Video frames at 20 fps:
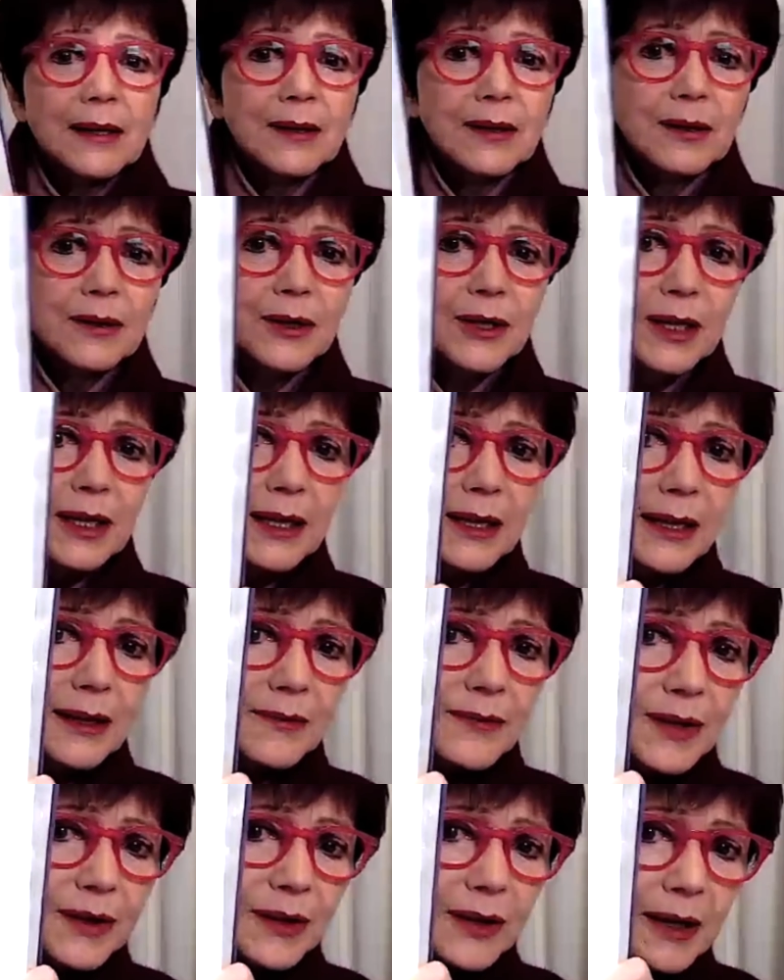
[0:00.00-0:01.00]
her. She
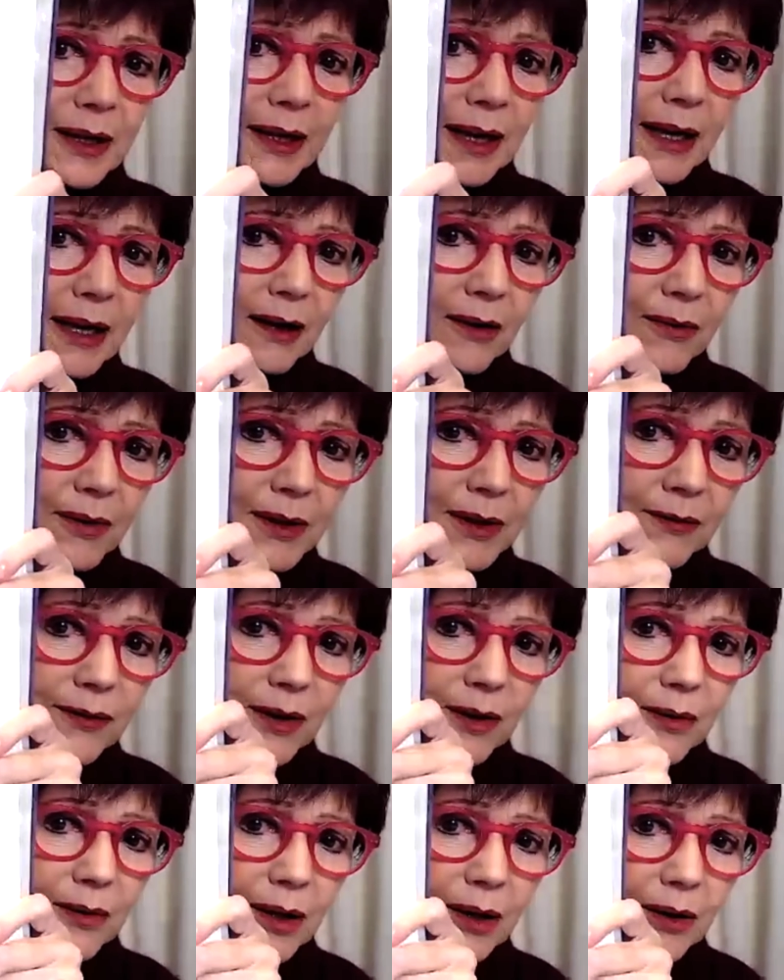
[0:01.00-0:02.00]
loves that her hair is
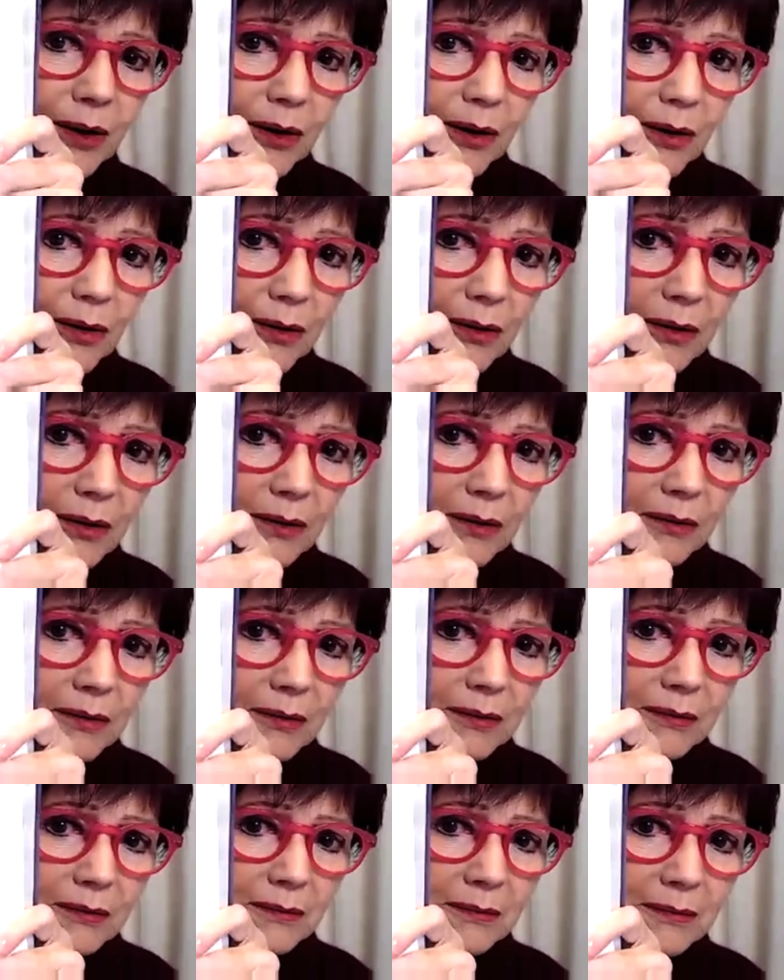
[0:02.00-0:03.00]
very long.
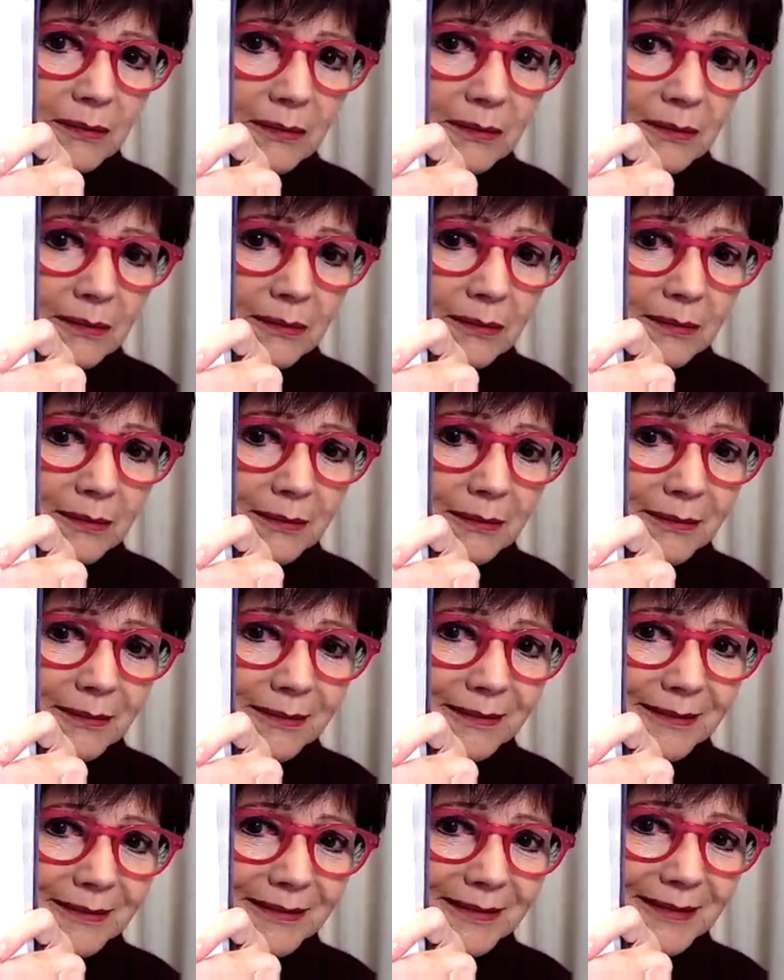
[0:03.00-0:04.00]
Hmm.
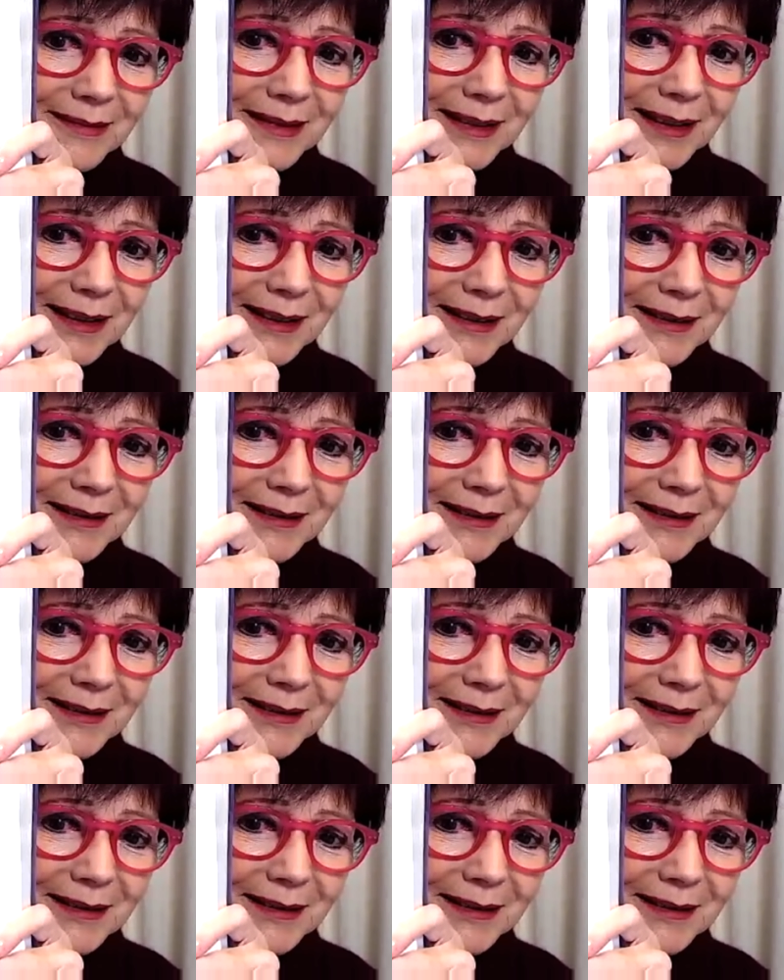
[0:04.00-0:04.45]
Yeah.